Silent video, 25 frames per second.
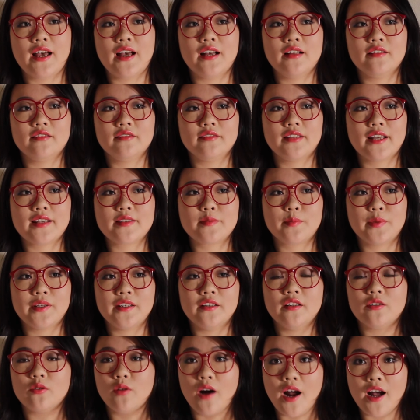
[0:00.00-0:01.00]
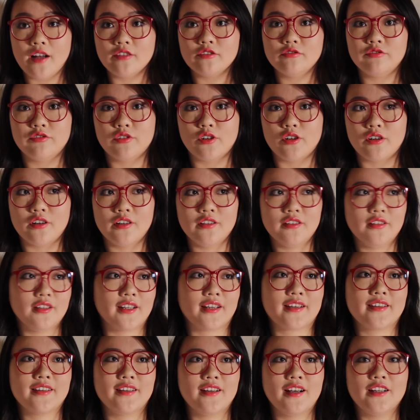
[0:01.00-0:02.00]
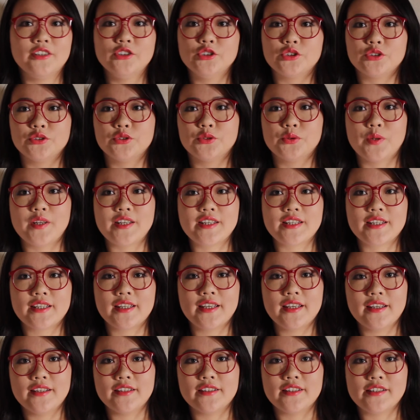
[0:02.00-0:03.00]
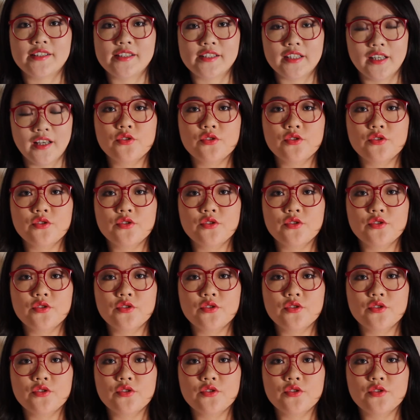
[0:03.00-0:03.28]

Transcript: and that's been around for like 120 years.